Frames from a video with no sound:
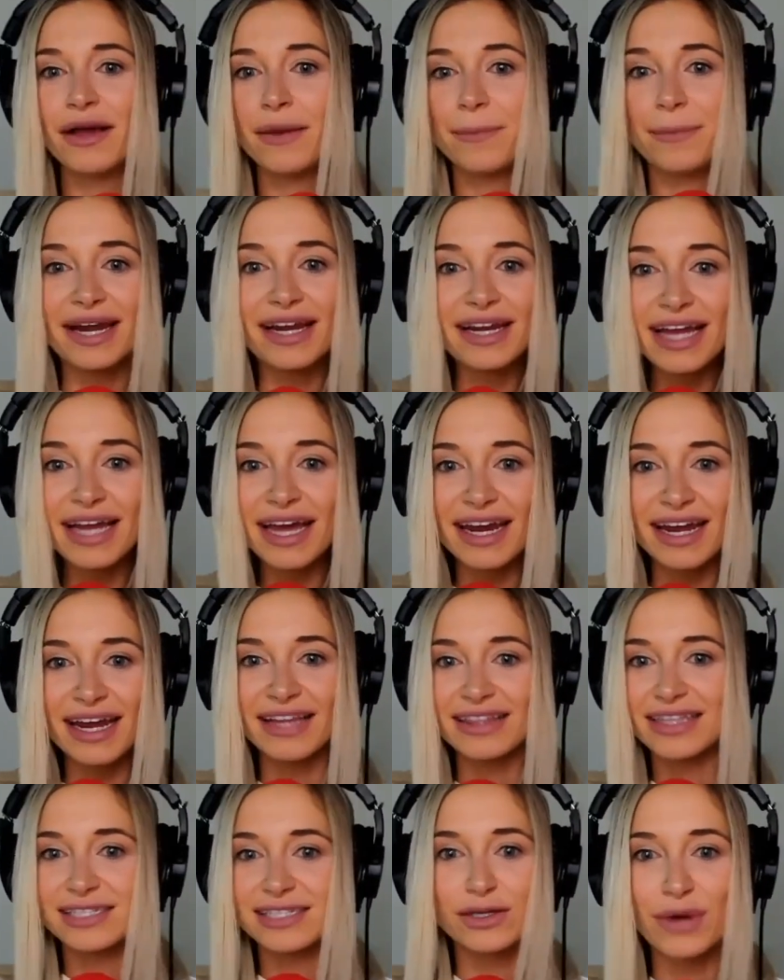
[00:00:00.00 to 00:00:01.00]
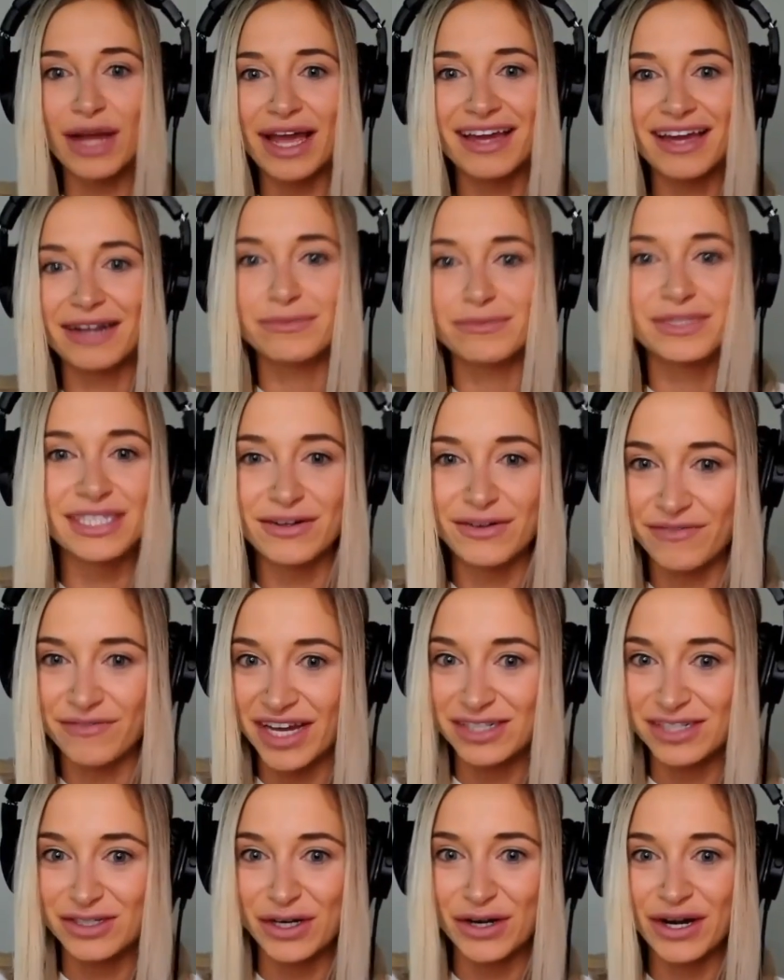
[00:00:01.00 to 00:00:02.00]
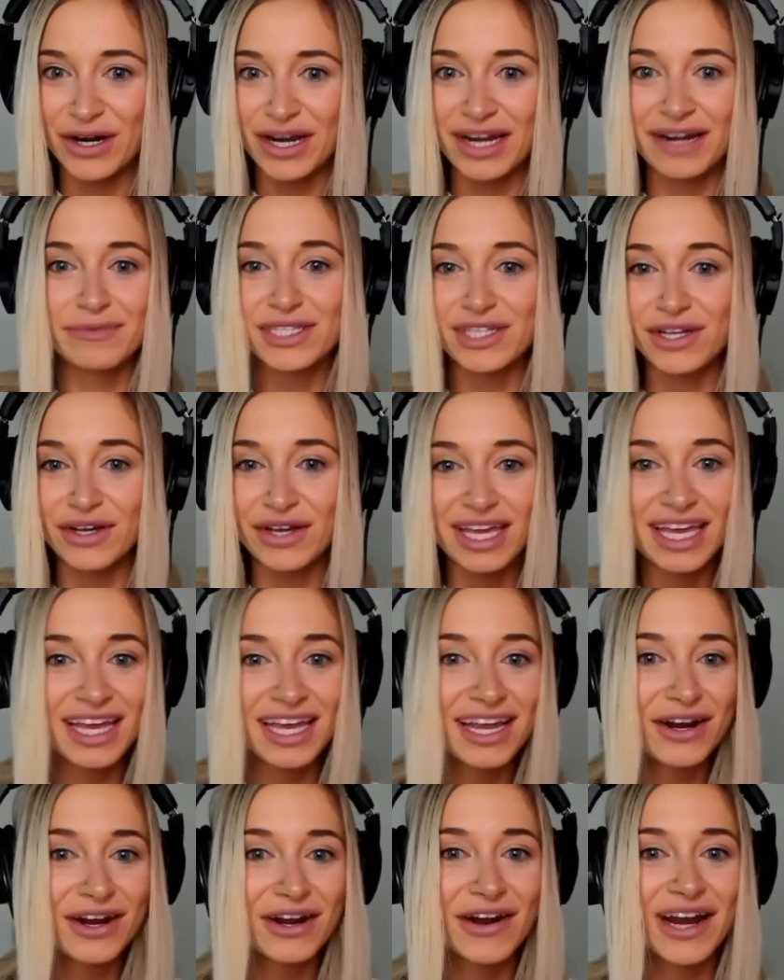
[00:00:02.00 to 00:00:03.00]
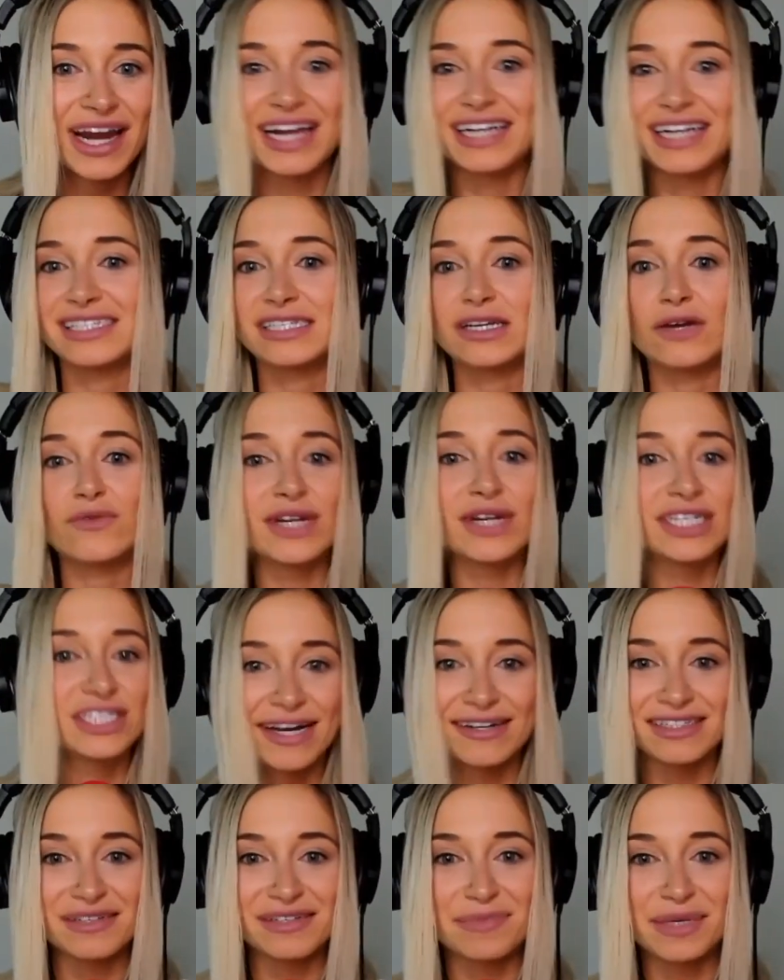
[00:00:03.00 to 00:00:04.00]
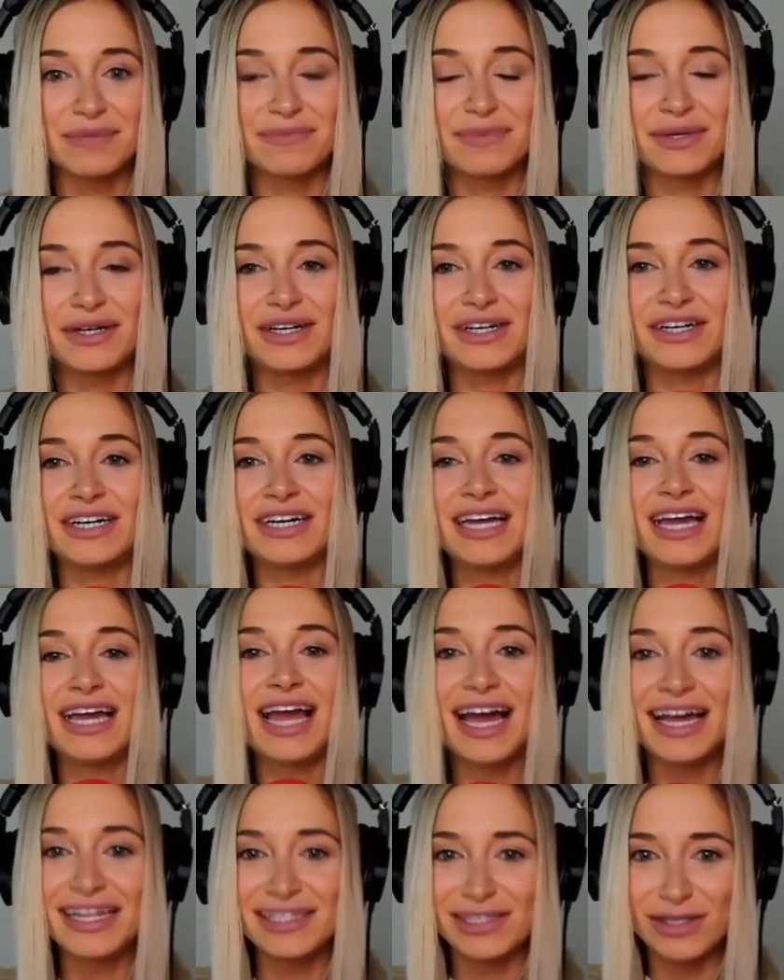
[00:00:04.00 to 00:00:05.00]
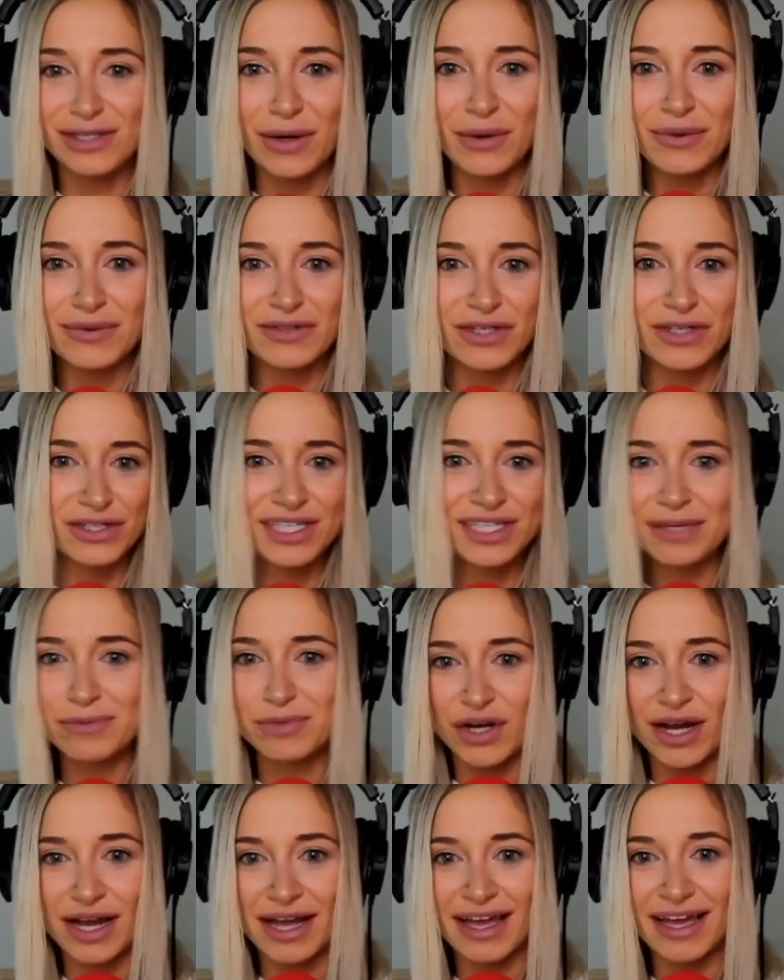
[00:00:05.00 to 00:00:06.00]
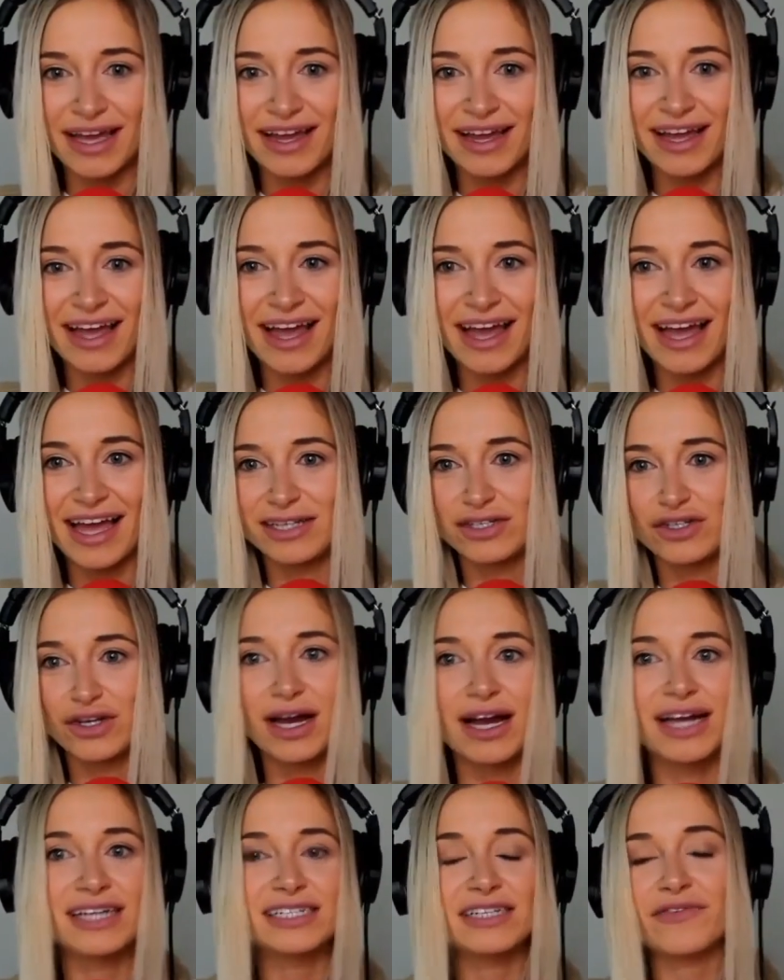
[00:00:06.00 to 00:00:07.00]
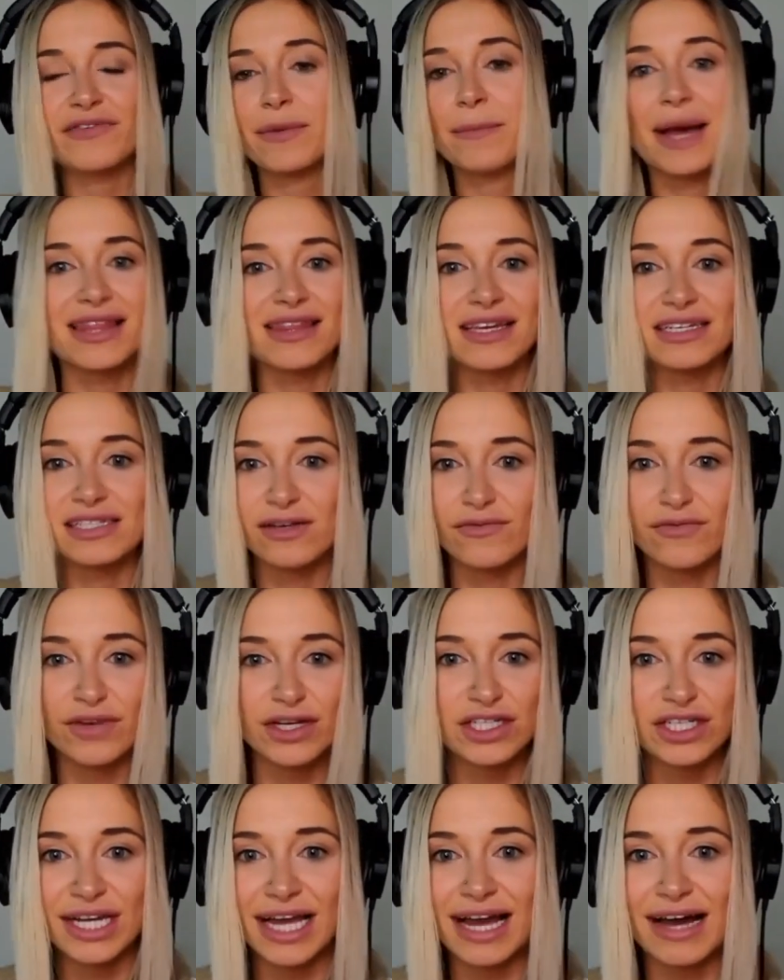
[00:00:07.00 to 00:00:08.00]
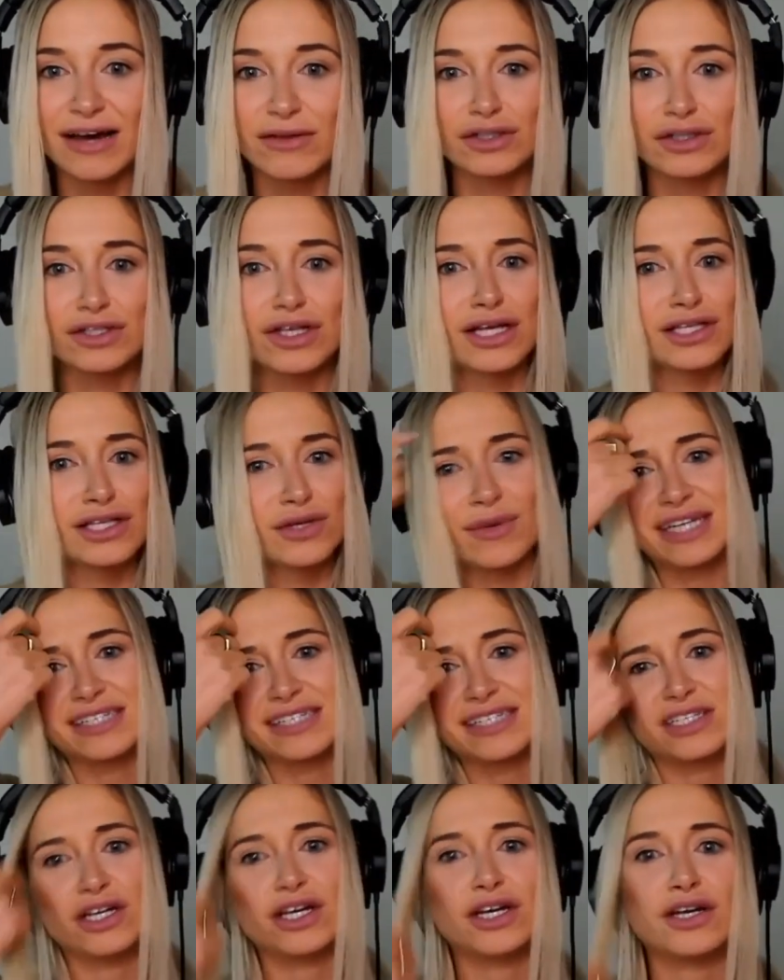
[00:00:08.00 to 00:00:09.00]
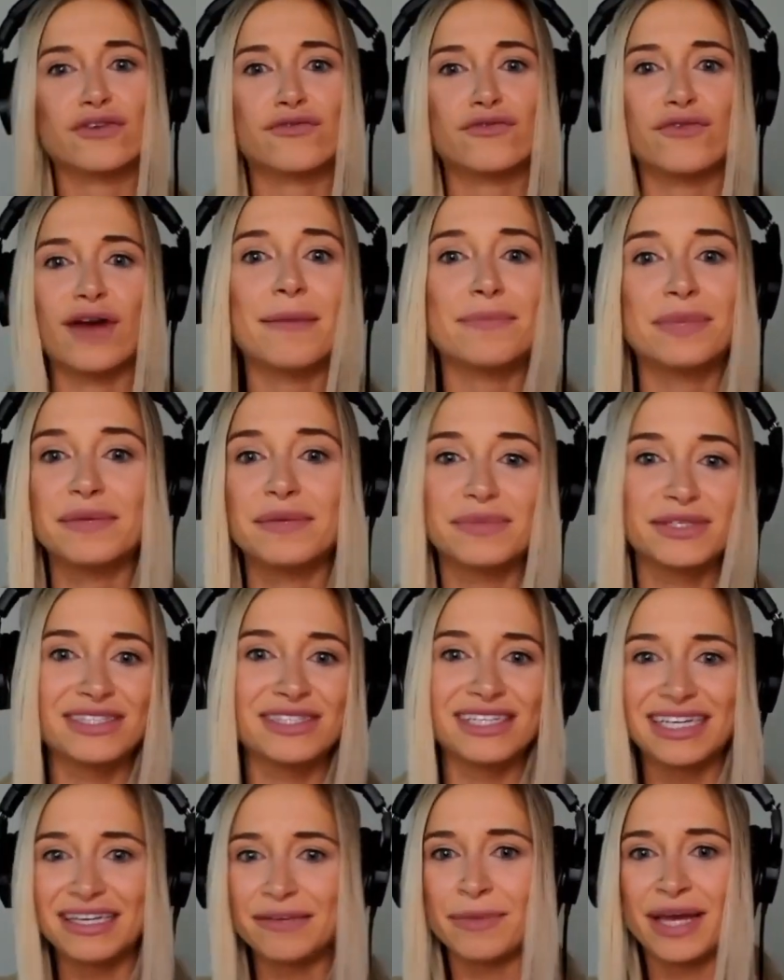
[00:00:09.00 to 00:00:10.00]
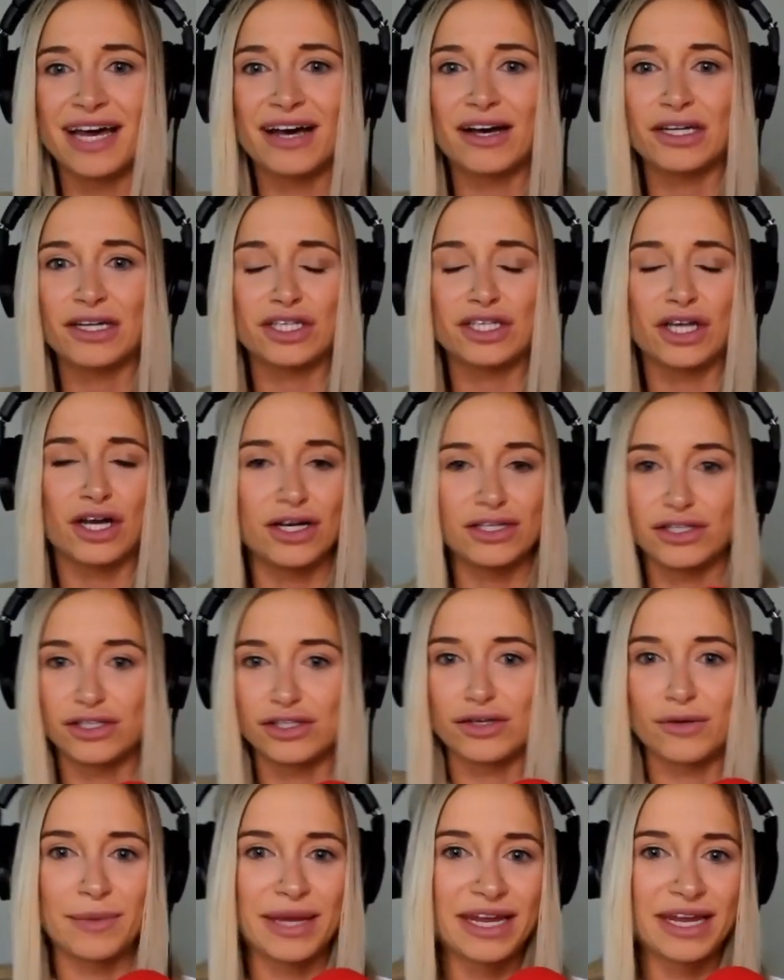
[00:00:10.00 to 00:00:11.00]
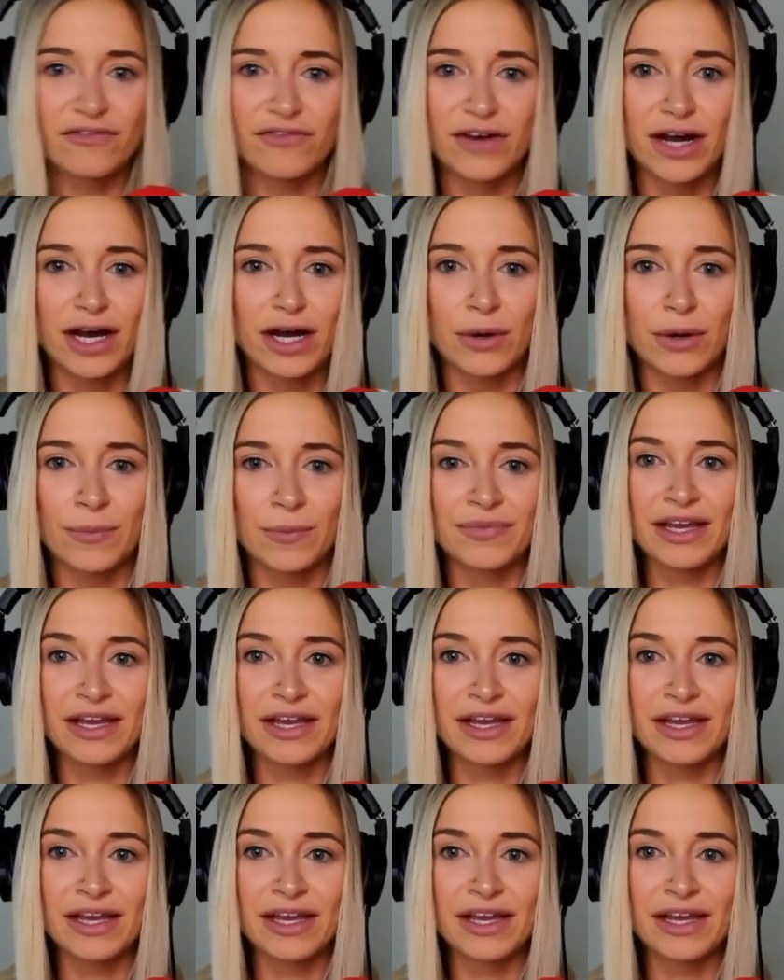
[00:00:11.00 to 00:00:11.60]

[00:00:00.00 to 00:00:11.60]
But I didn't get it, and that's okay, and I'm still in venture, and I'm still here, and I still reach out to people. And so just keep trying and try different methods of reaching out. There's also ways to grab people's emails called Zoom Info.